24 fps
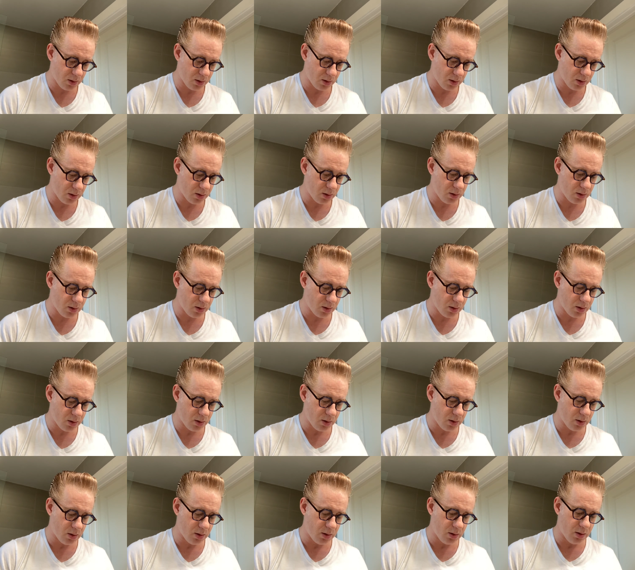
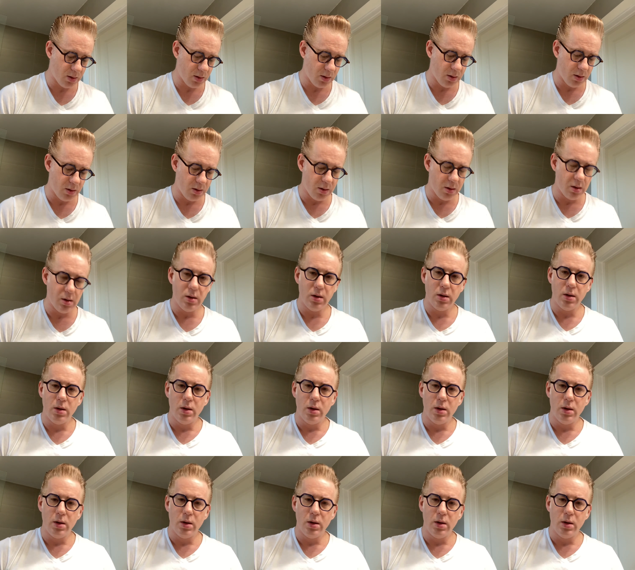[no speech]